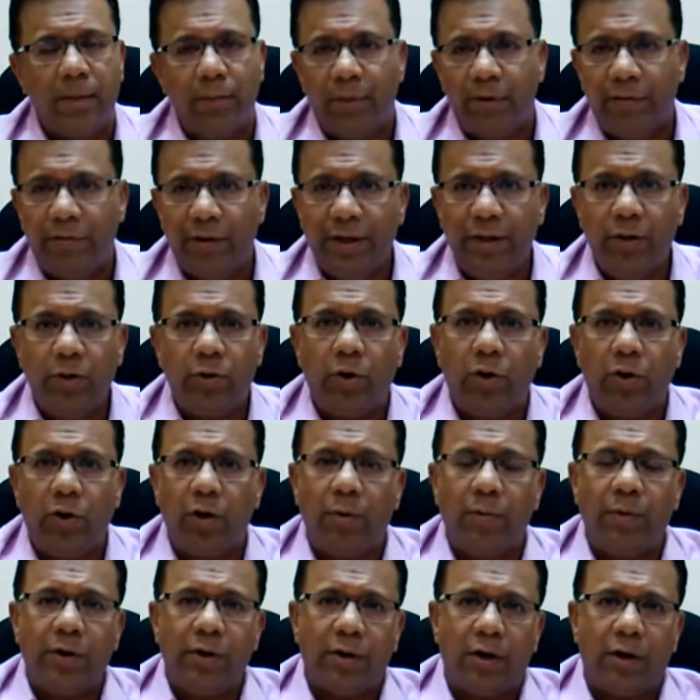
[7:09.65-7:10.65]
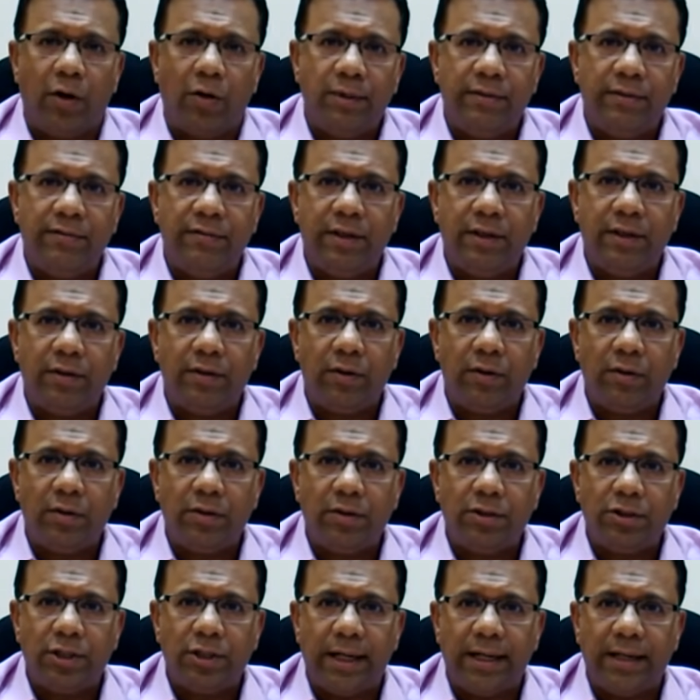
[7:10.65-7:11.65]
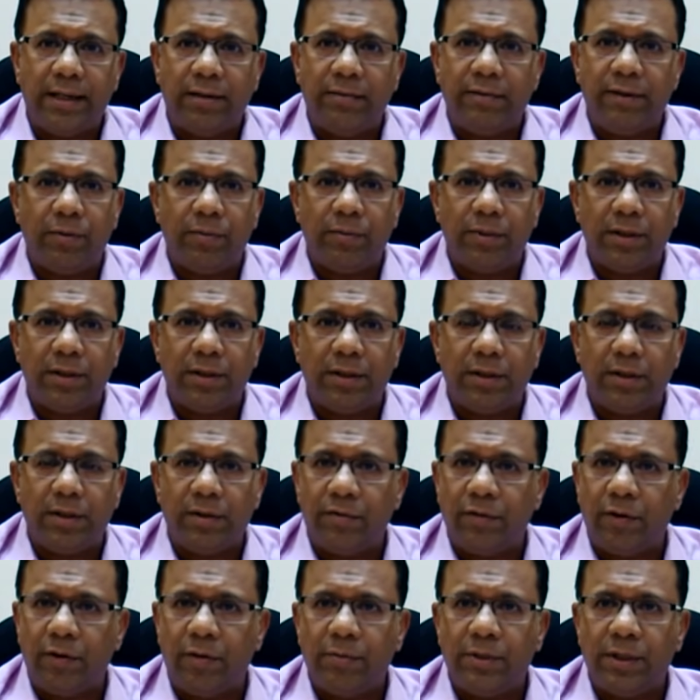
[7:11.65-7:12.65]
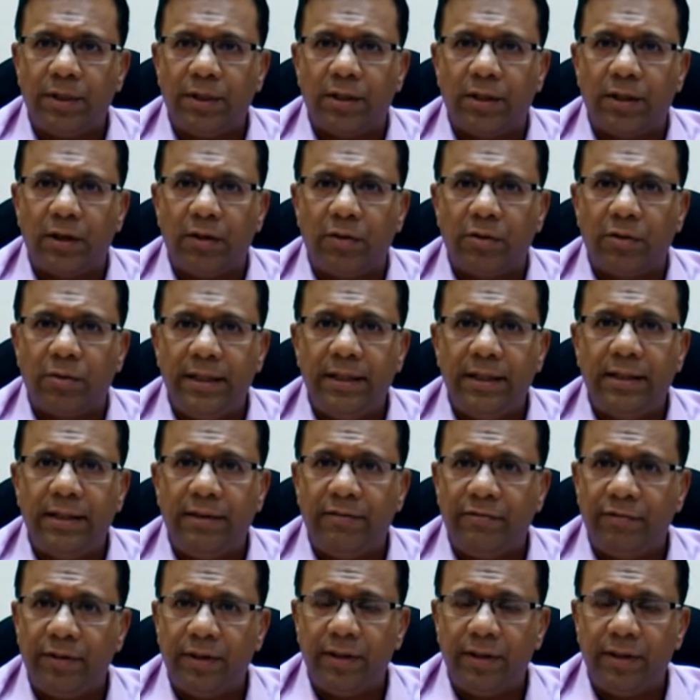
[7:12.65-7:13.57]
But when you talk about accountability, we are not shying away from the accountability.